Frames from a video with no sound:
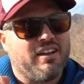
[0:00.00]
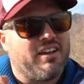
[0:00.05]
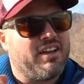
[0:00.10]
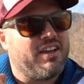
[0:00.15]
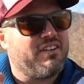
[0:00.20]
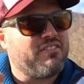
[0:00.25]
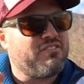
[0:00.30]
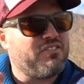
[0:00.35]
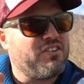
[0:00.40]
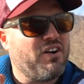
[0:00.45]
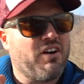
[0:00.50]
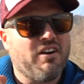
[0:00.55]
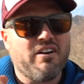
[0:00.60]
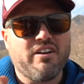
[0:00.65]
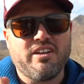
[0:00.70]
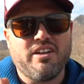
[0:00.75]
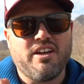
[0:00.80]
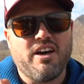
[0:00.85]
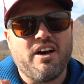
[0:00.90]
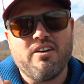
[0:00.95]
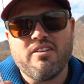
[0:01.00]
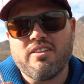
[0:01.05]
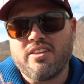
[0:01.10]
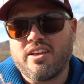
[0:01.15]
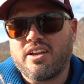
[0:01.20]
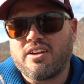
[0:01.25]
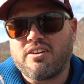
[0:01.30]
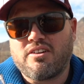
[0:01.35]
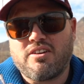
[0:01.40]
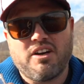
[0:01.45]
If you already know,
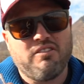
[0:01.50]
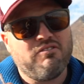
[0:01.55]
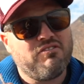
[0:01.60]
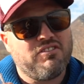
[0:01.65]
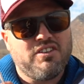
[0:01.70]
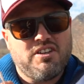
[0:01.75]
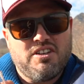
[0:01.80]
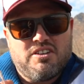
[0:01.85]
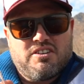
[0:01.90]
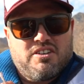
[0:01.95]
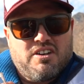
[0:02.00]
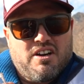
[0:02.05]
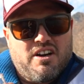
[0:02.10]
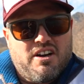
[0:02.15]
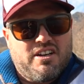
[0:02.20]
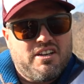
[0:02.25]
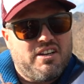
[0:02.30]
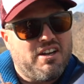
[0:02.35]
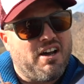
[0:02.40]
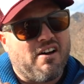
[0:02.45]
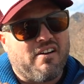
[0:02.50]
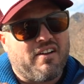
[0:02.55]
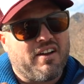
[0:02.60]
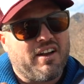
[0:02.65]
then good for you, you already know.